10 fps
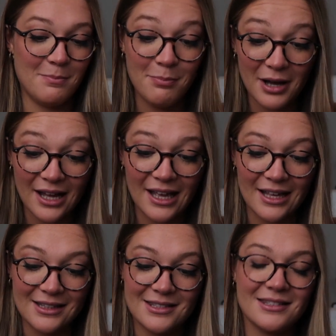
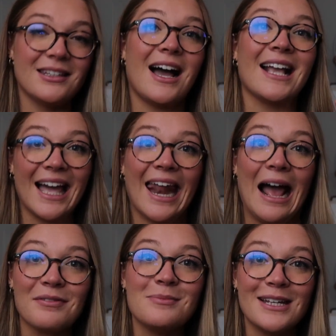but I kind of
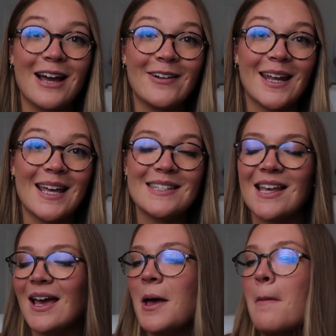have to be nowadays.
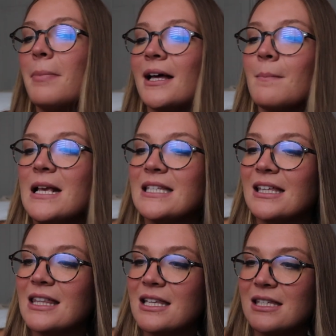But
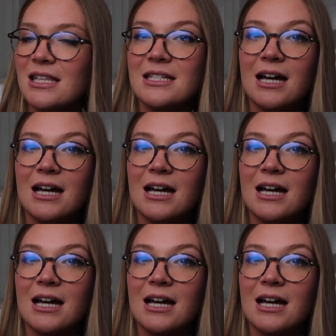basically, this is the